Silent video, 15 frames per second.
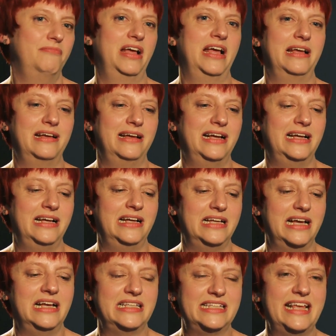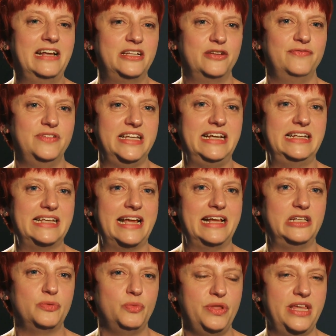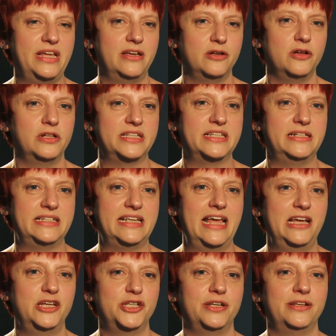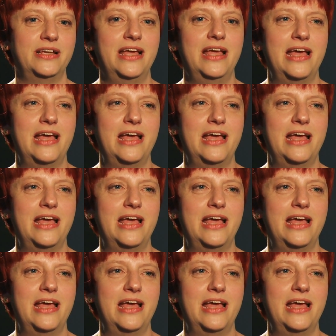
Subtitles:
a set of details within a consultation.